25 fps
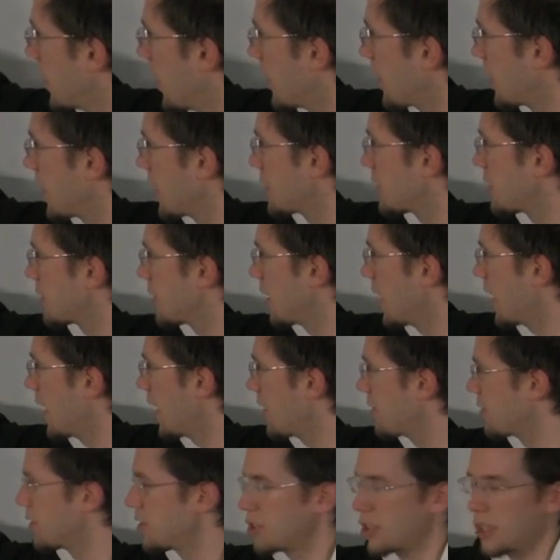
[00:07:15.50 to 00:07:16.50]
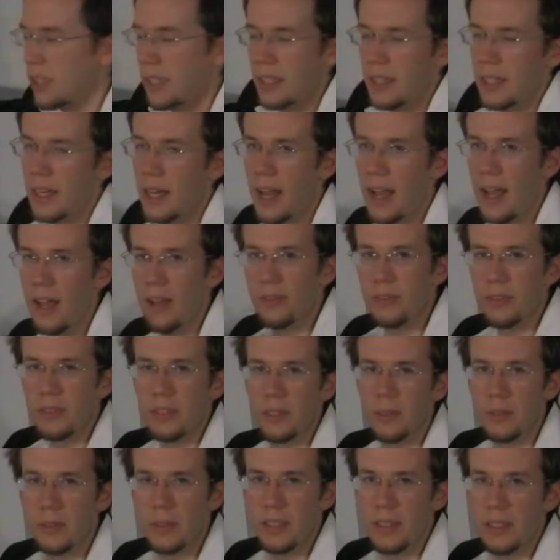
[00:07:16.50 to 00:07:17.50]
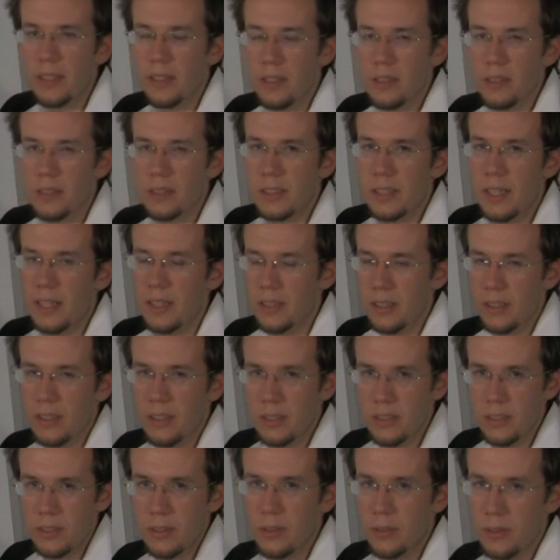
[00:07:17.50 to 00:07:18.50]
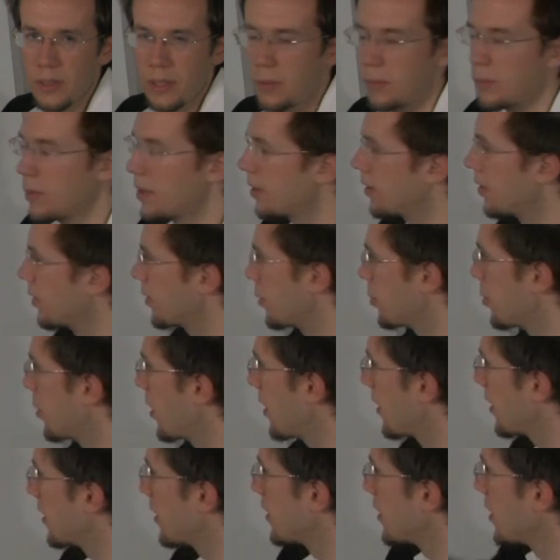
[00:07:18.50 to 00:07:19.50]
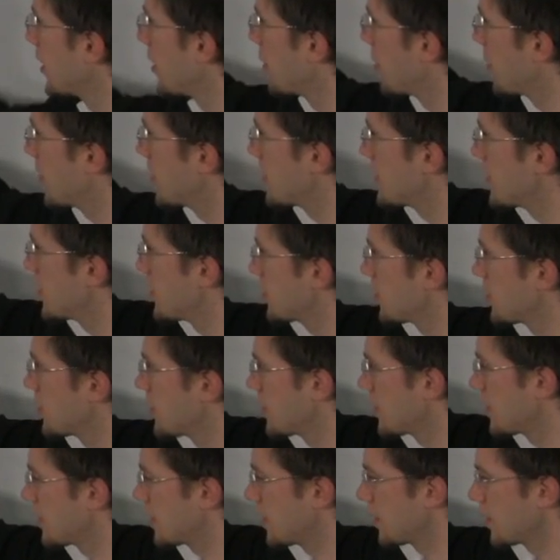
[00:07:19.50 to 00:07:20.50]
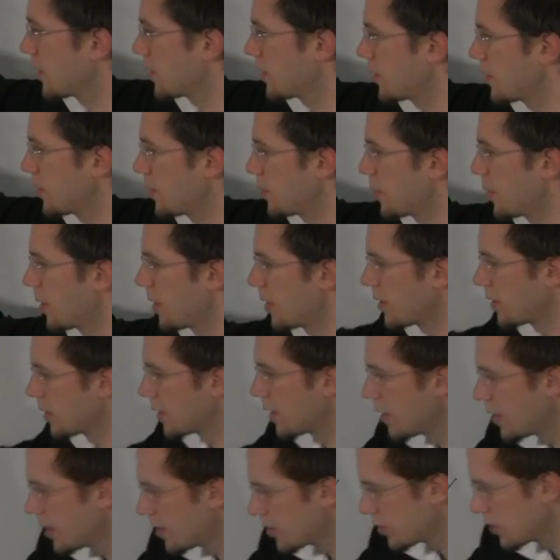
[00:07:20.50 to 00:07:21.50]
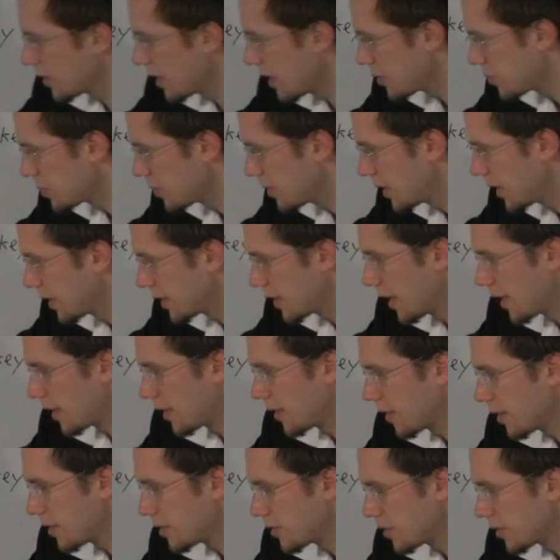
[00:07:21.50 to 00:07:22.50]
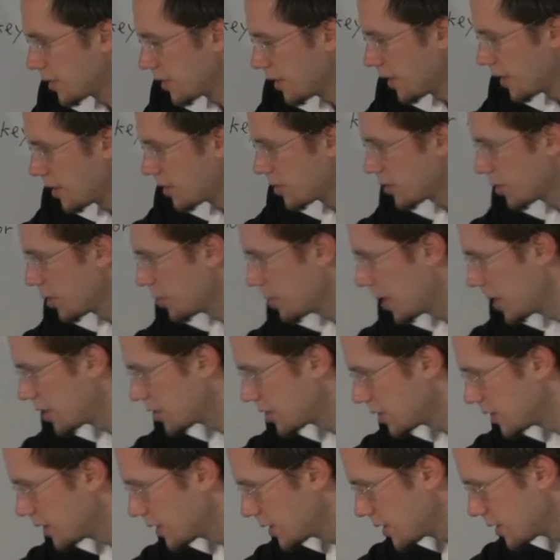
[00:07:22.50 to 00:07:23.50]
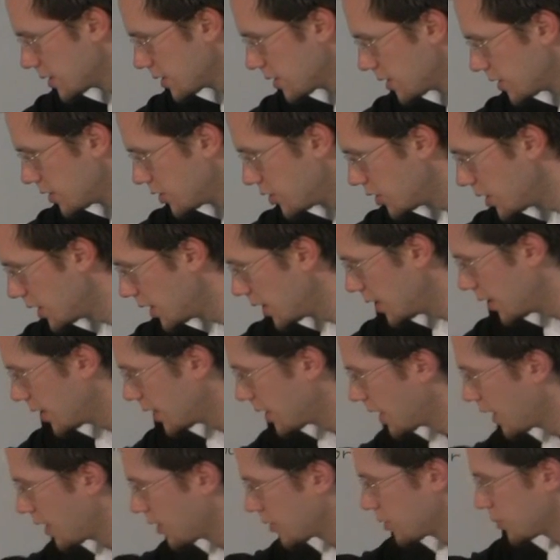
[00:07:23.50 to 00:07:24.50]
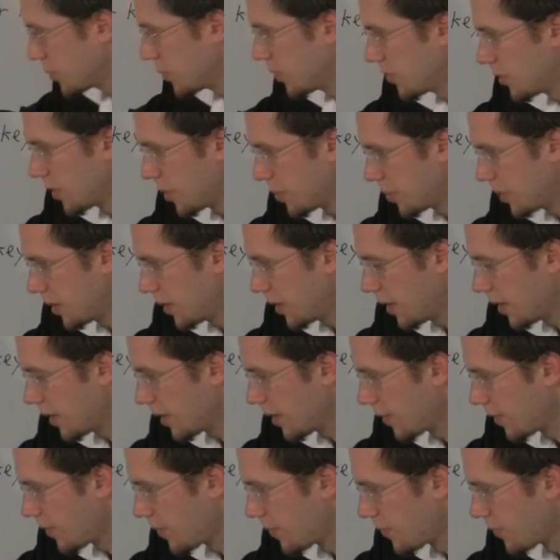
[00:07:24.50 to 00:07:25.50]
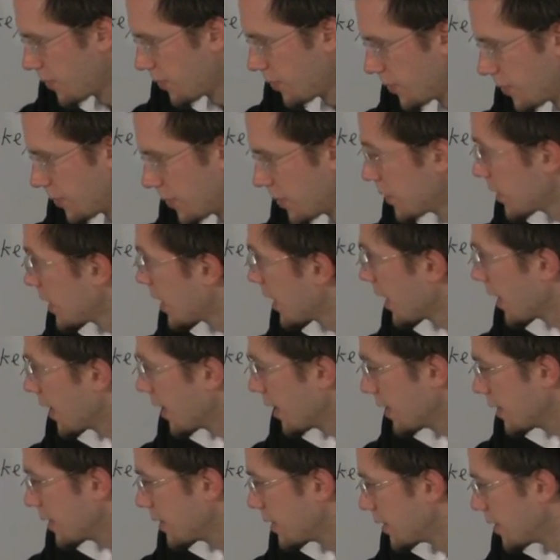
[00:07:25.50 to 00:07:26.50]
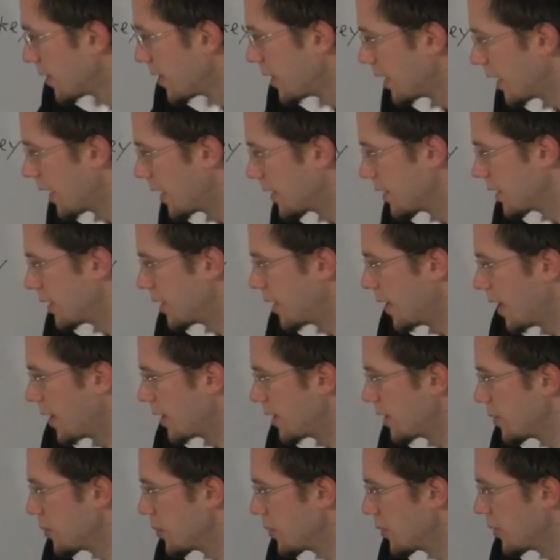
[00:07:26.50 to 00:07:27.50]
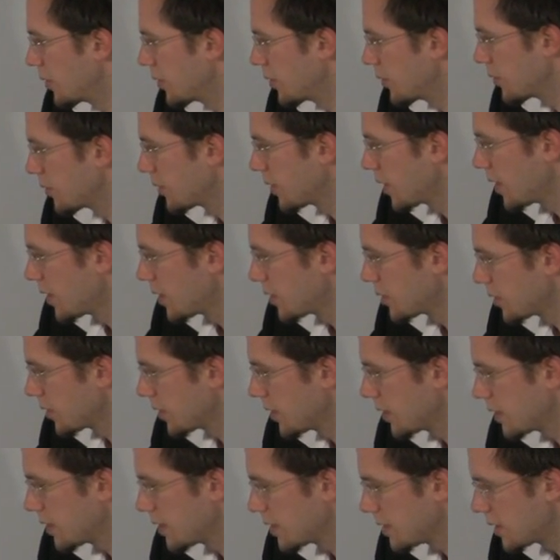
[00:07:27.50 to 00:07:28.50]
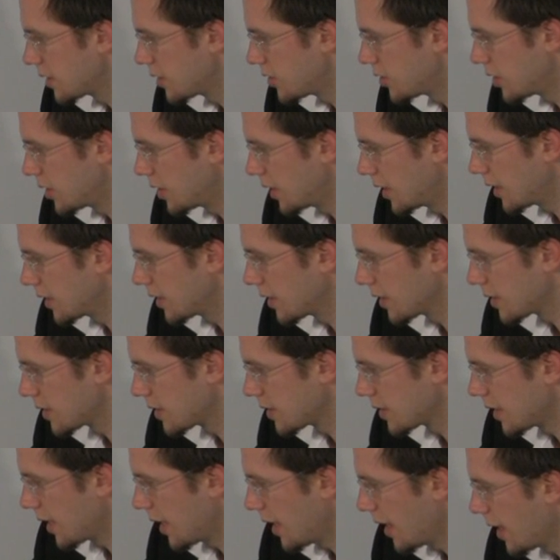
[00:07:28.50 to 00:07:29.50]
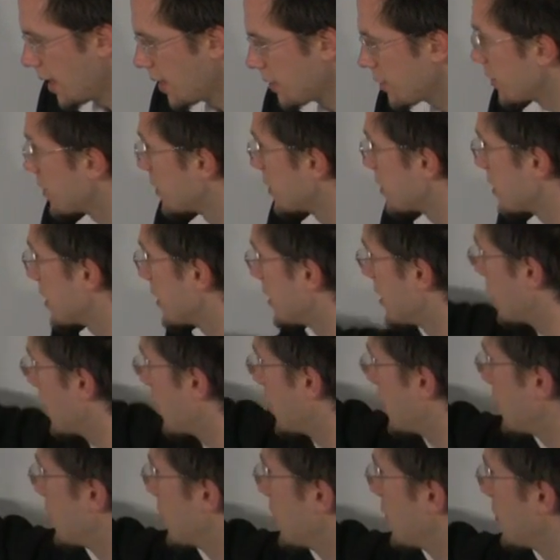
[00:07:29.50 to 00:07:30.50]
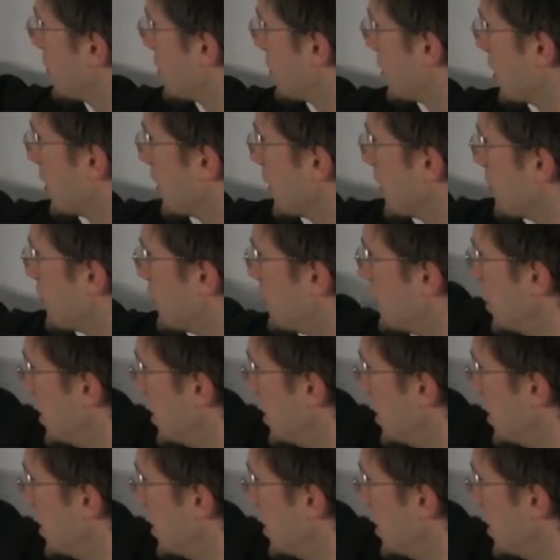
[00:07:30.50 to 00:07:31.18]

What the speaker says: Okay, so now I have a G and an F and they're really close together because they're only 1 note apart, whereas these ones are still a third apart. So that's where you get that cluster there. So imagine this is the G and now it's moved up here. Okay? And then now you move, so this is the G and this is the F, and so now you move the